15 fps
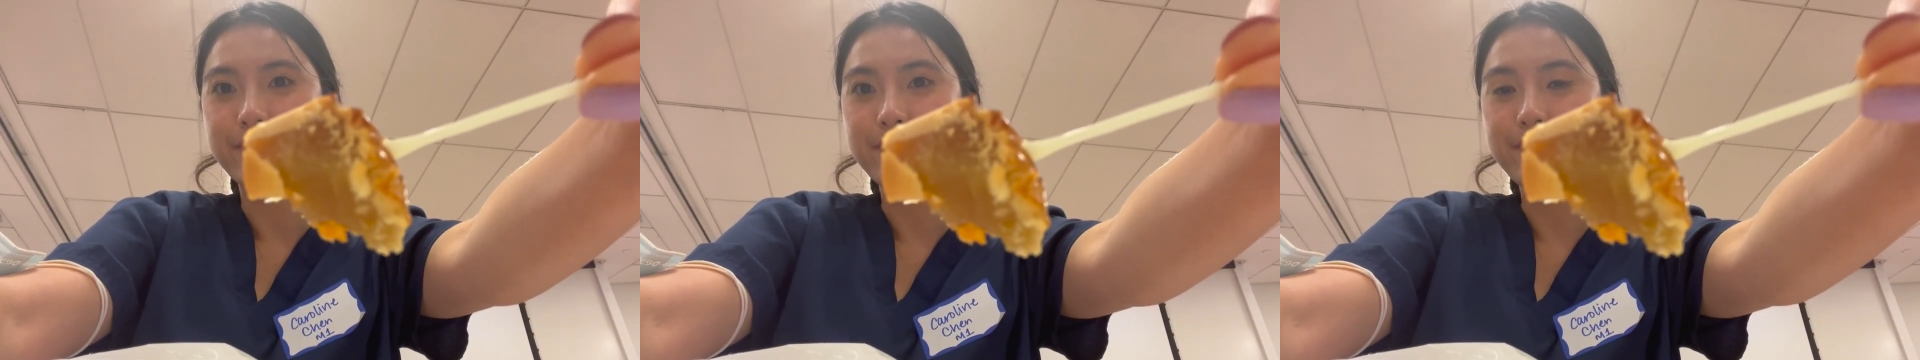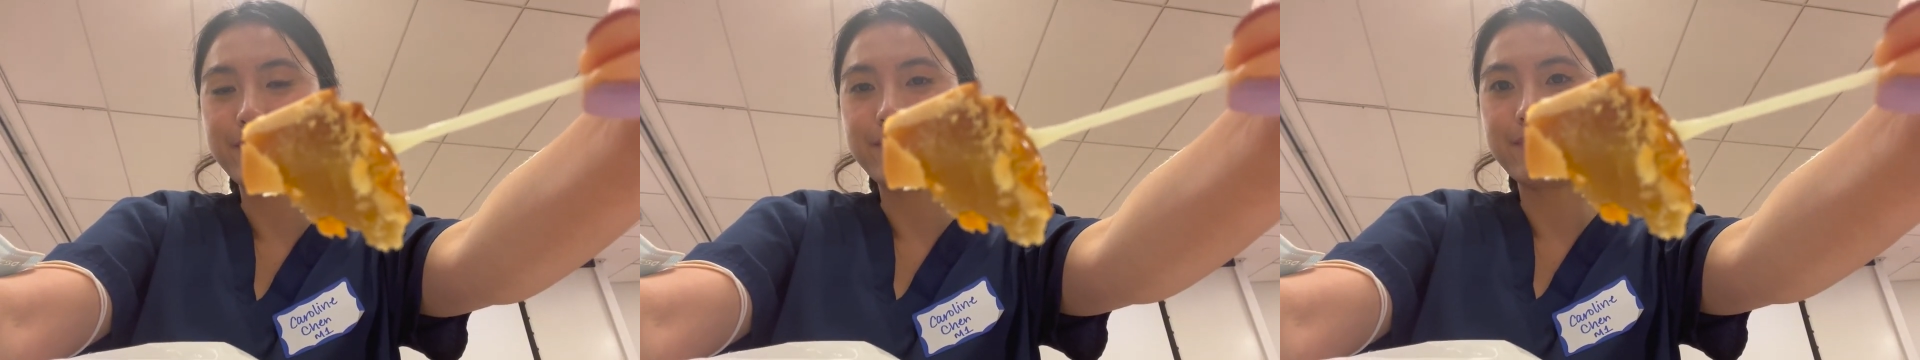
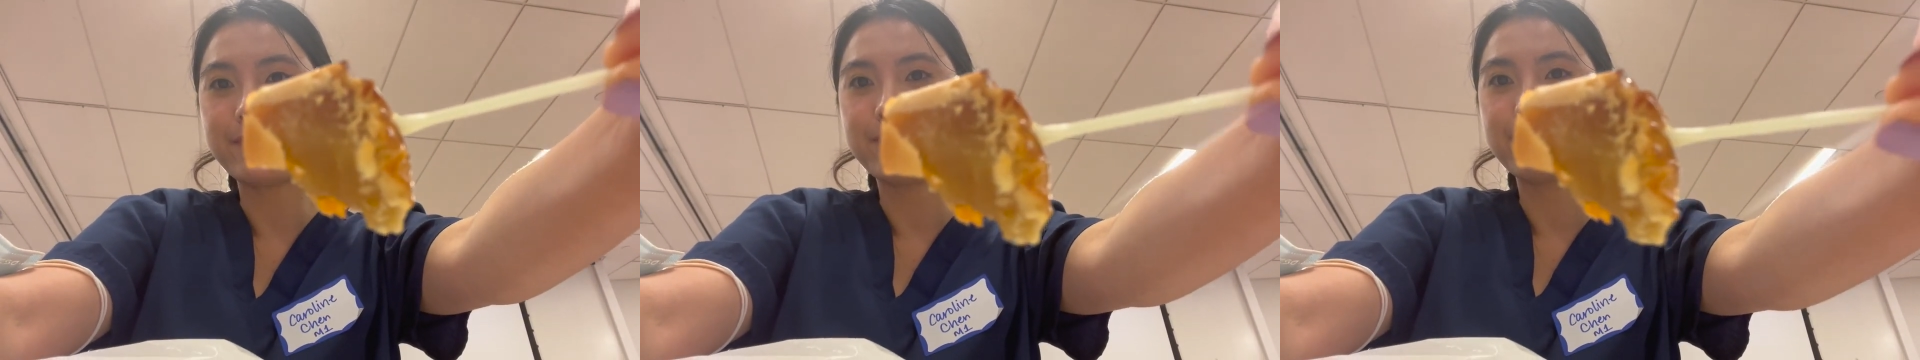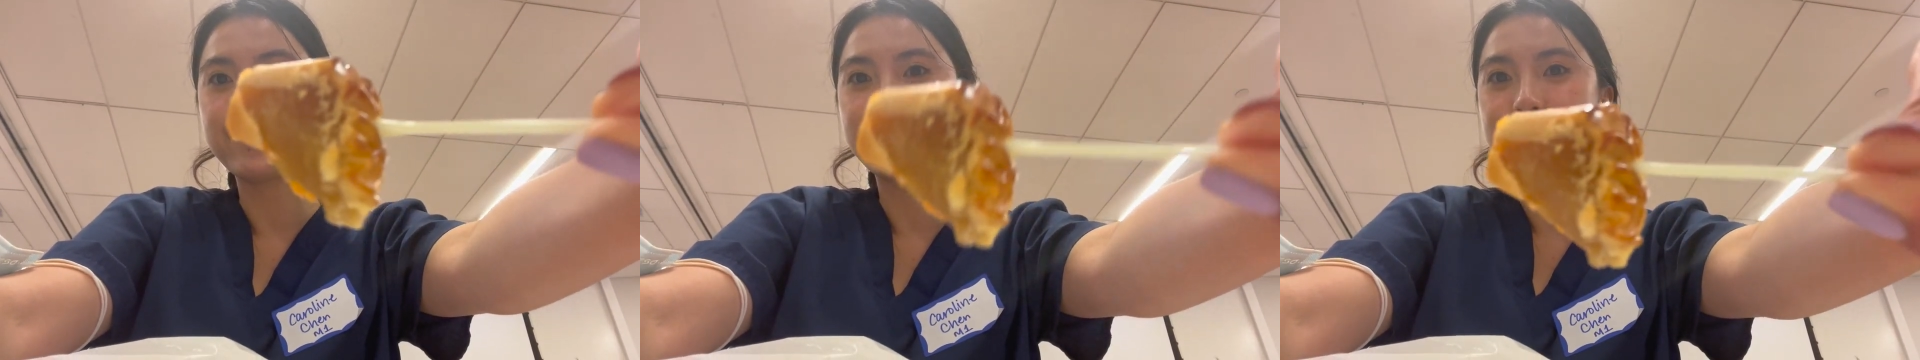and then we
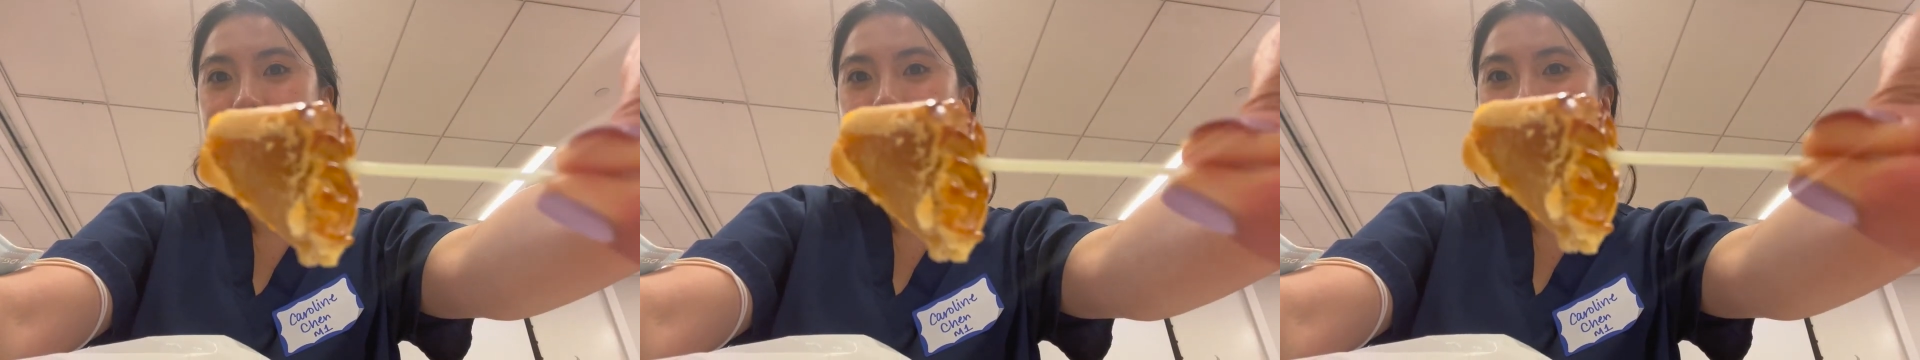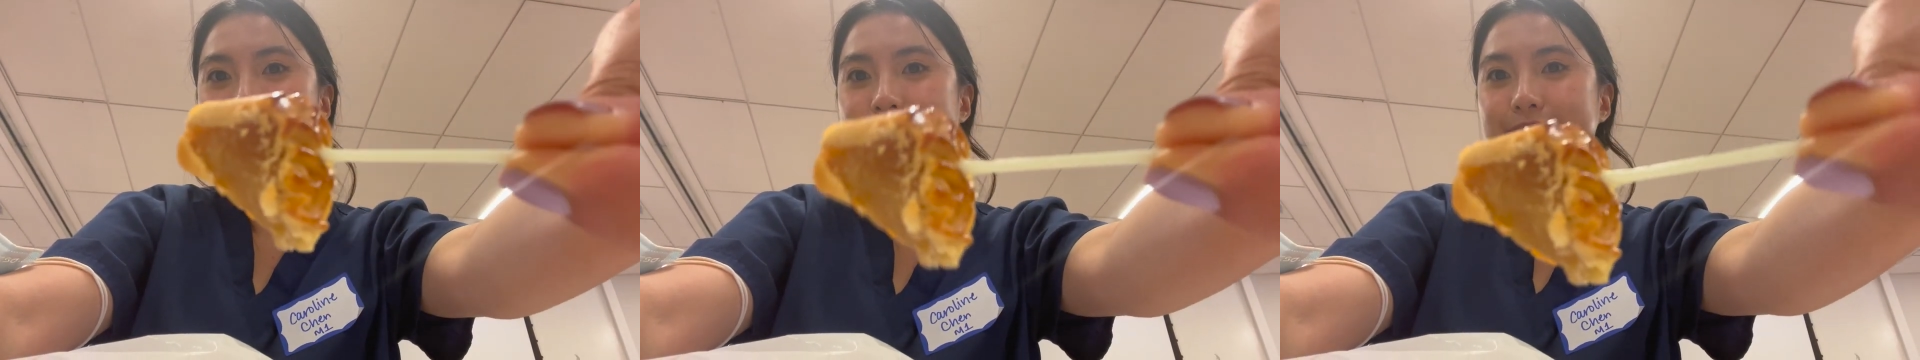don't really
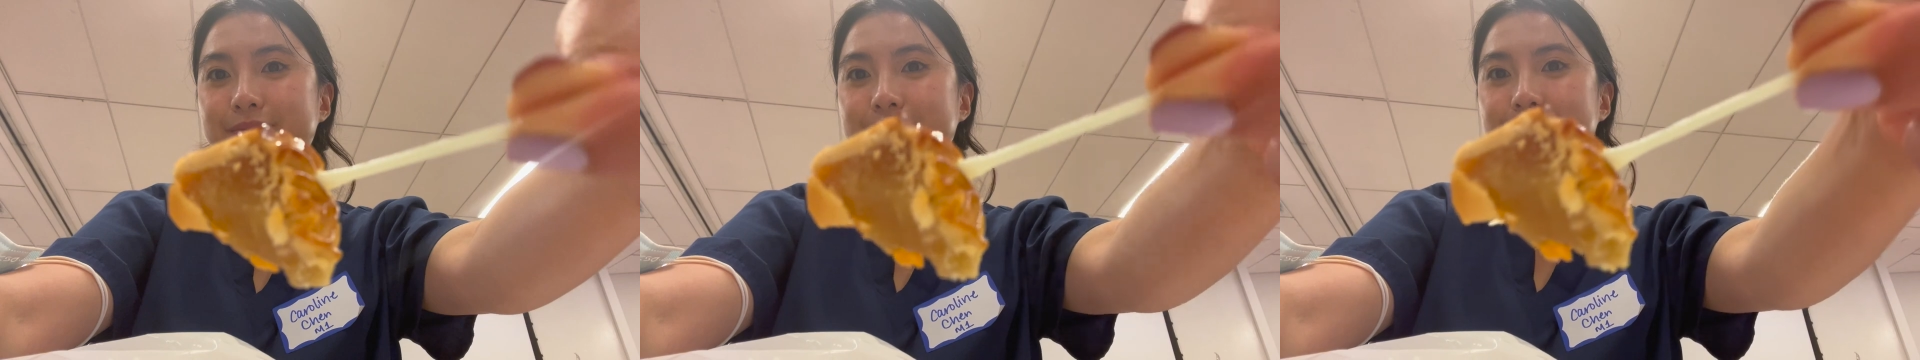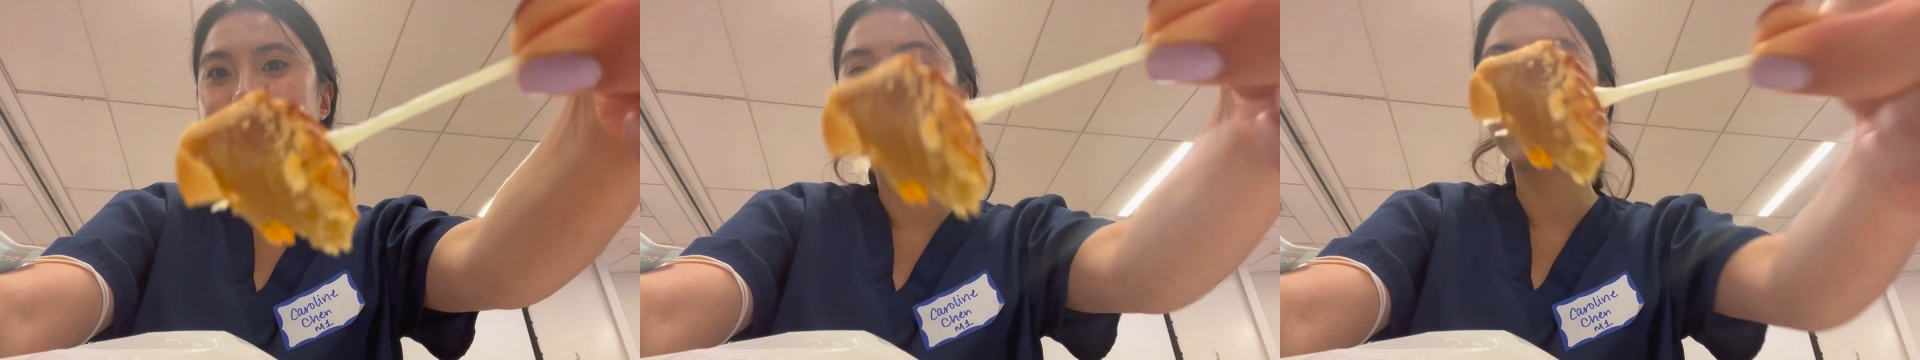have
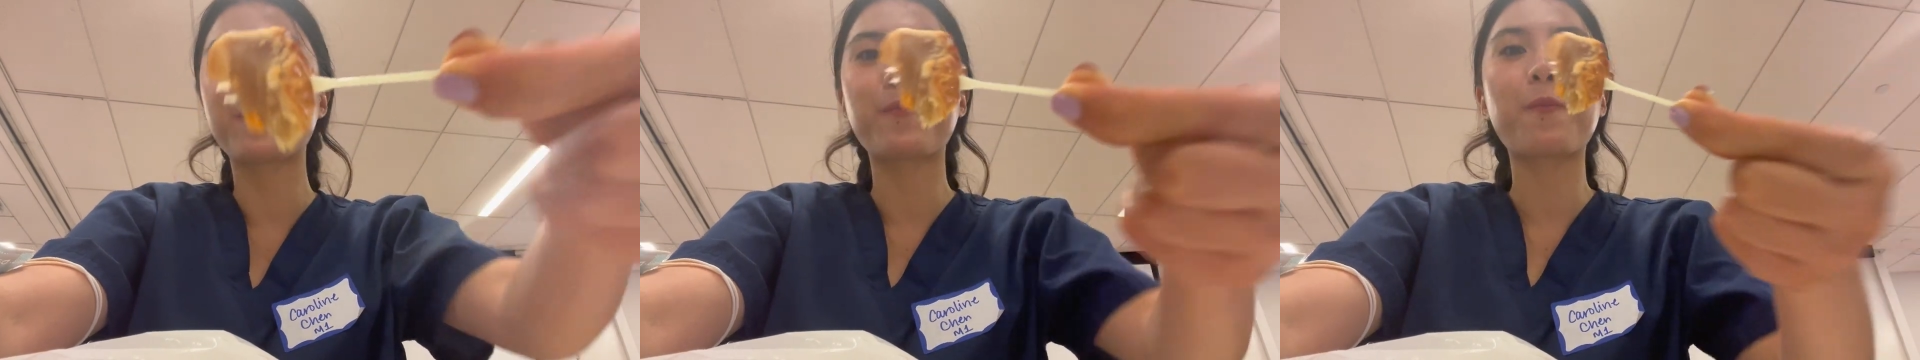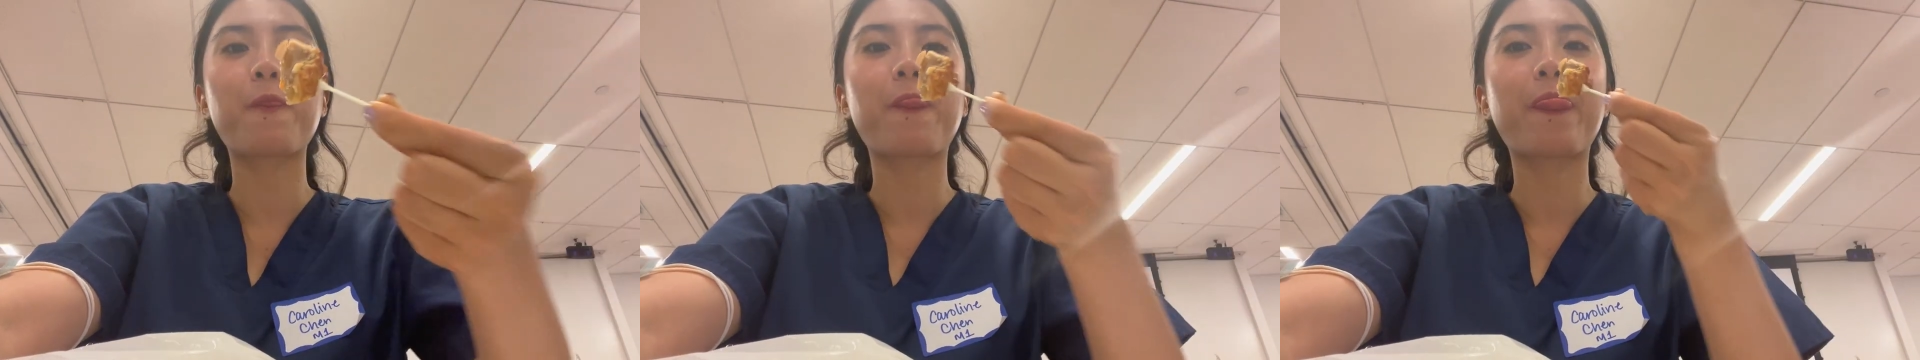classes
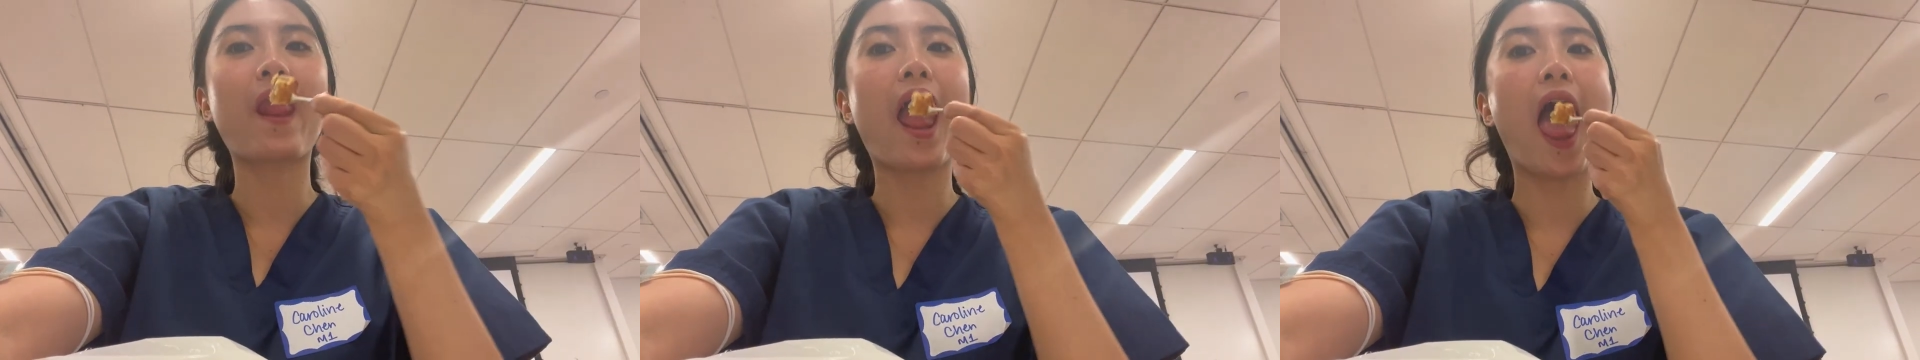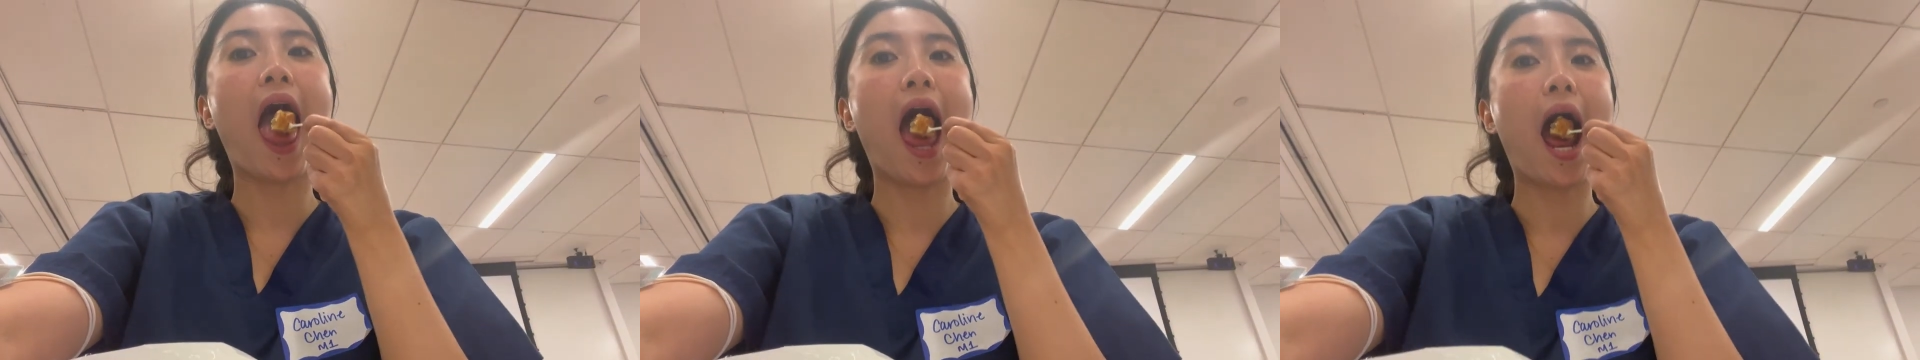after
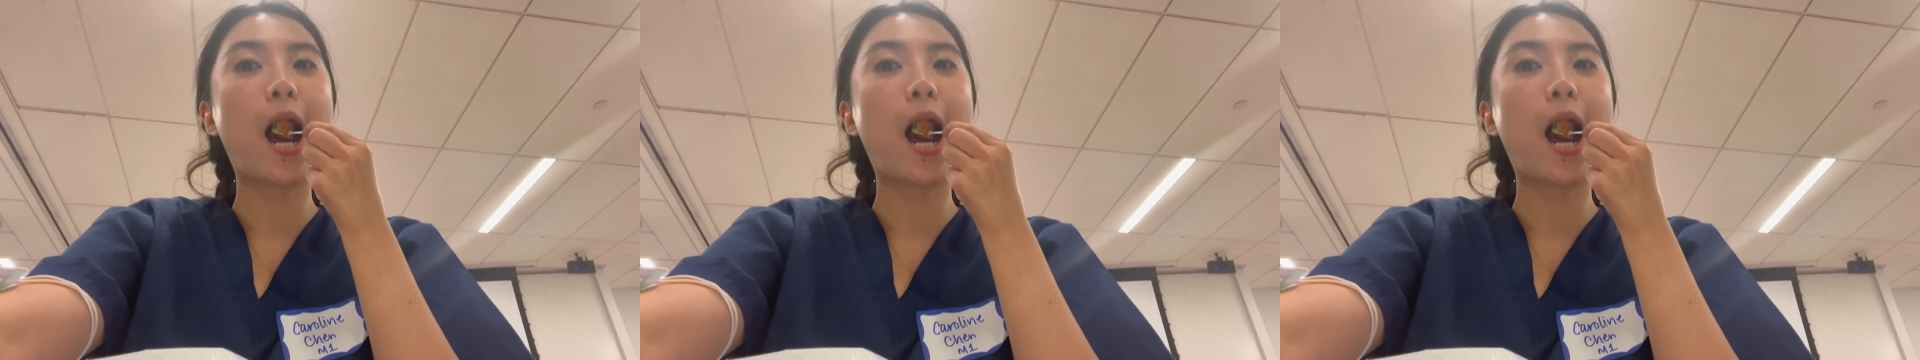that.